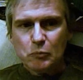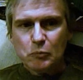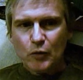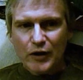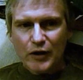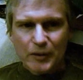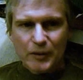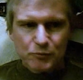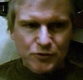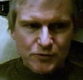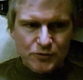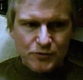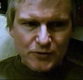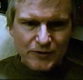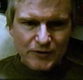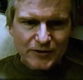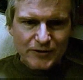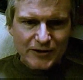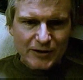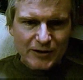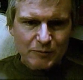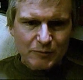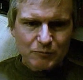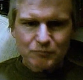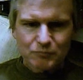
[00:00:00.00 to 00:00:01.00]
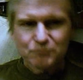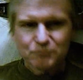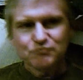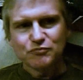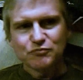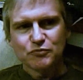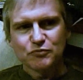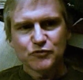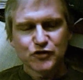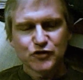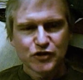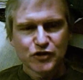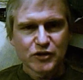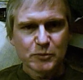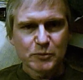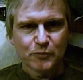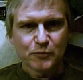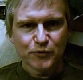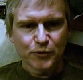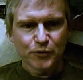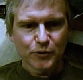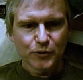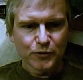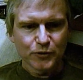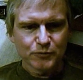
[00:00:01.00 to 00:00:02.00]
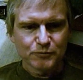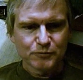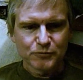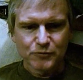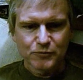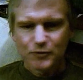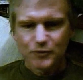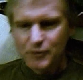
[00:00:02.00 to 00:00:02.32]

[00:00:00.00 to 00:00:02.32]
perhaps you think I'm cheap for